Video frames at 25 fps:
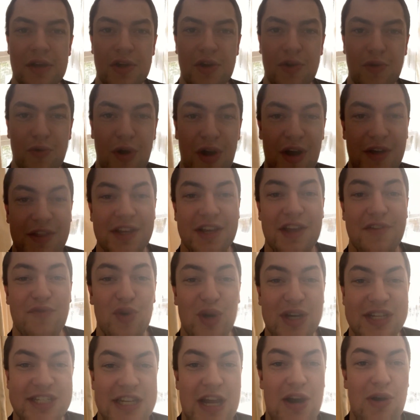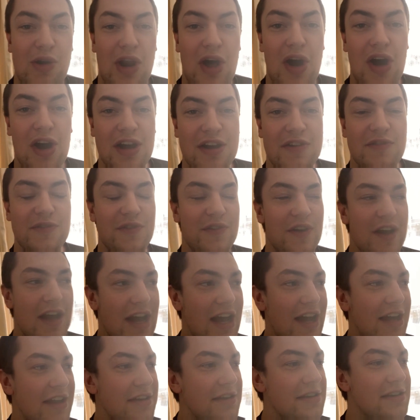Right, the giveaway is now live,
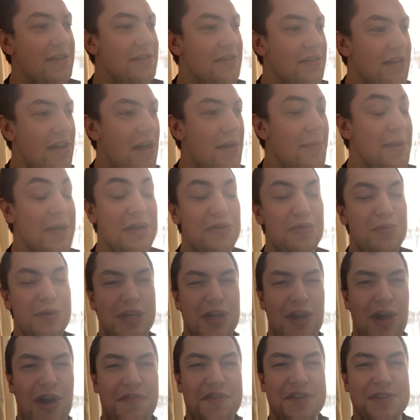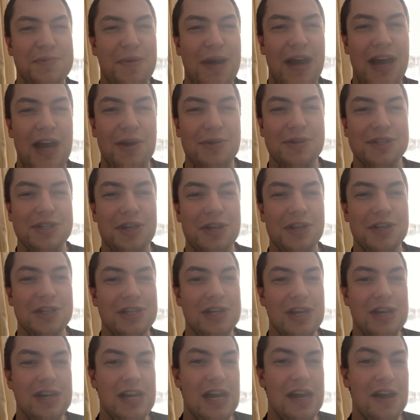and I'm a little bit nervous about how it's going
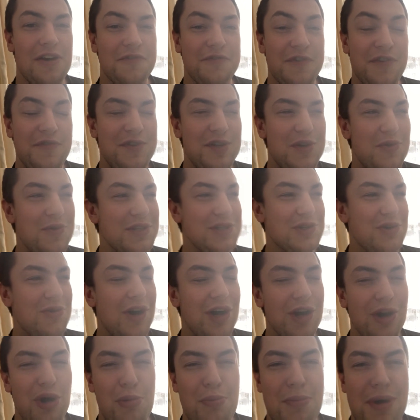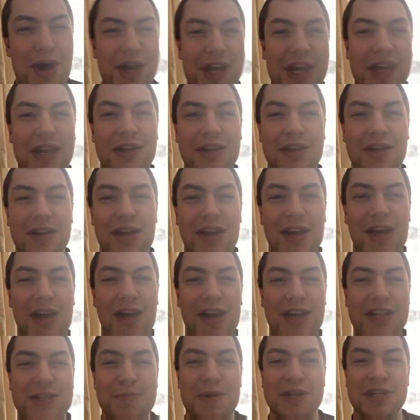to turn out. 50 quid's quite a lot of money,
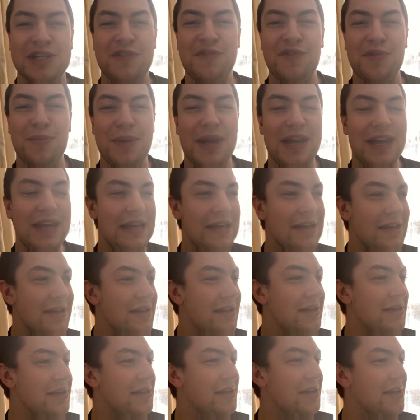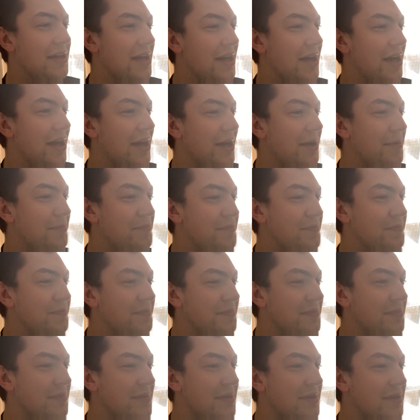especially for me. But
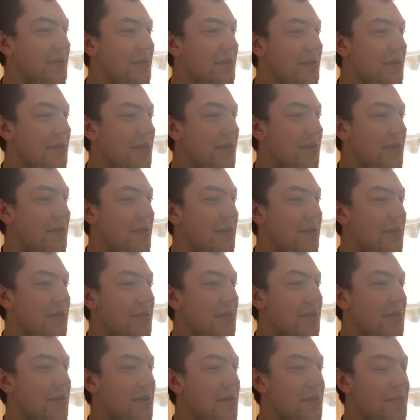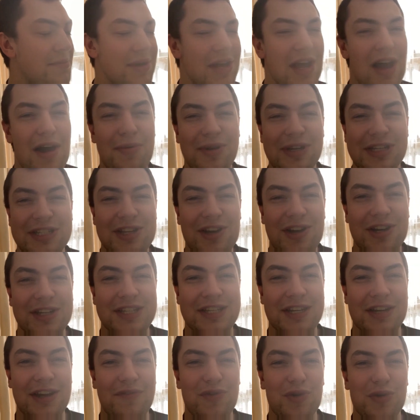yeah, I'm
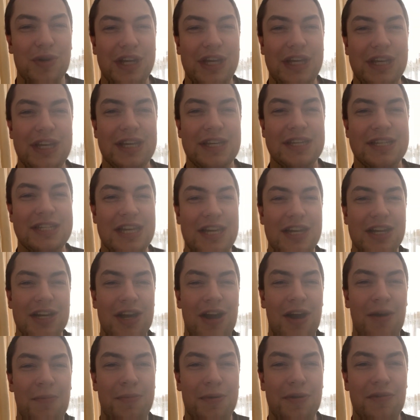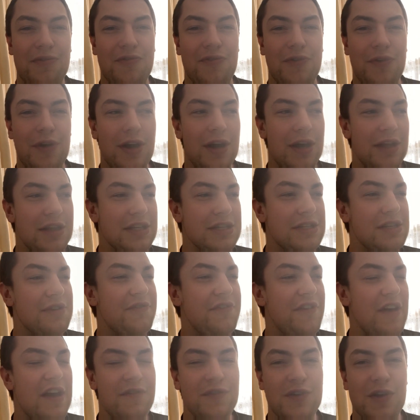excited. I've already seen a couple of, there's a
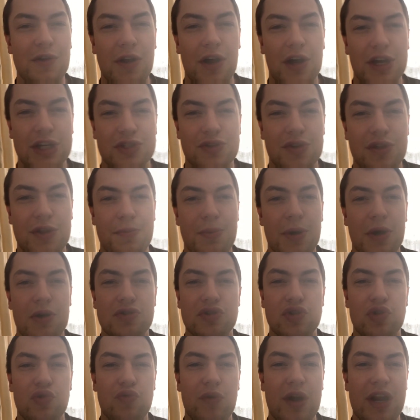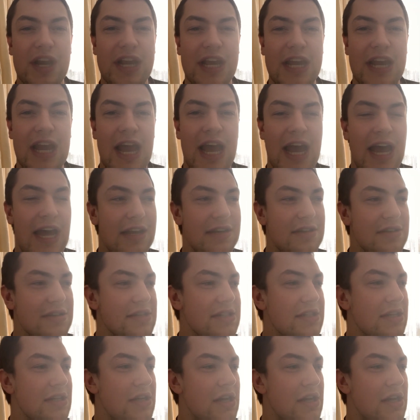fair few likes on the post already, and